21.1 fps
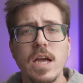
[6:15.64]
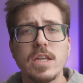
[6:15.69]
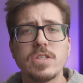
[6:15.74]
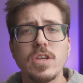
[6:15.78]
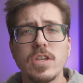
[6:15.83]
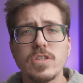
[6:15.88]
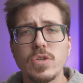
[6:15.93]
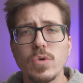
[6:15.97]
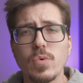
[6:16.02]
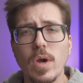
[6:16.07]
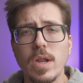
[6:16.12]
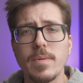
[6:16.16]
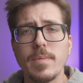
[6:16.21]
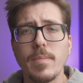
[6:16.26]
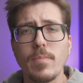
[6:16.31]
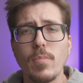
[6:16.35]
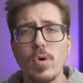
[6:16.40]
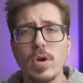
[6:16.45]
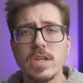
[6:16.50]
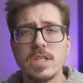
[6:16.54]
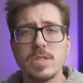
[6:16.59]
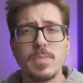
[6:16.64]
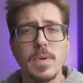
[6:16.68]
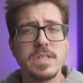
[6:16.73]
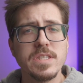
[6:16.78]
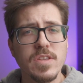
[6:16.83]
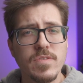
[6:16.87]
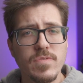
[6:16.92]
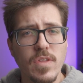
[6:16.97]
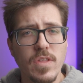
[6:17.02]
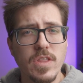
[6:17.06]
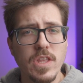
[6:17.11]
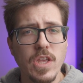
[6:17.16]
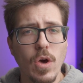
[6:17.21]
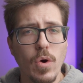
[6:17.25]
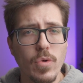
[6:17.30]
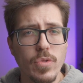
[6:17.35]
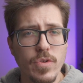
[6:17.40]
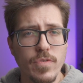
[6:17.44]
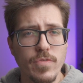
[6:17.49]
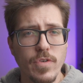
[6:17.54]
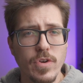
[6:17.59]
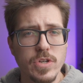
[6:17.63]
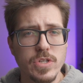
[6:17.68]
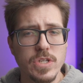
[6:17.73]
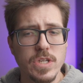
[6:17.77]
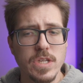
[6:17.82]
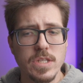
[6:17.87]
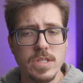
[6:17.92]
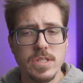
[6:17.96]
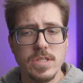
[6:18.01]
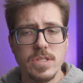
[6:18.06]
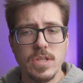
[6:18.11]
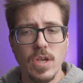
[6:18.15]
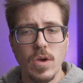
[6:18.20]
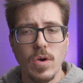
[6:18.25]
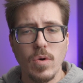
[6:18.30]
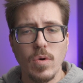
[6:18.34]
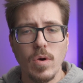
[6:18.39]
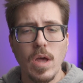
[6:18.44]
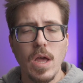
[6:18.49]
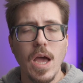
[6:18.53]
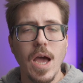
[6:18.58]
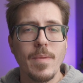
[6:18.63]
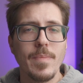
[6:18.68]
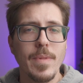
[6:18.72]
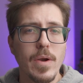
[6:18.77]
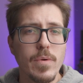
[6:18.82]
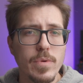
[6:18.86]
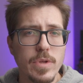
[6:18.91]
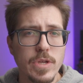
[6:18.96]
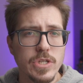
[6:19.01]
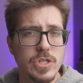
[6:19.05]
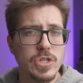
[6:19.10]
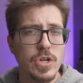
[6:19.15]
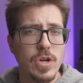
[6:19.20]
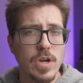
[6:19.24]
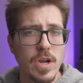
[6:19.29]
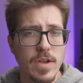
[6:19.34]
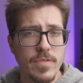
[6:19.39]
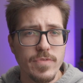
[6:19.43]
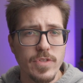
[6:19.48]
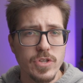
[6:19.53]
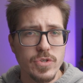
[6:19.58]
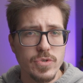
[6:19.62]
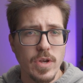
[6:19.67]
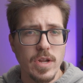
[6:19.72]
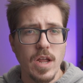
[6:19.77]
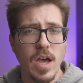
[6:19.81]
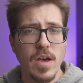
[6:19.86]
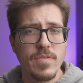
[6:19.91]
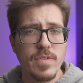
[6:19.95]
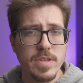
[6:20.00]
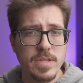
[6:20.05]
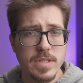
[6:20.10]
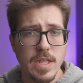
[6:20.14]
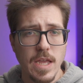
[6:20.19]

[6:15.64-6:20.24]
It's also quite a bit more expensive than the older version, so I'm not really sure if the trade-off is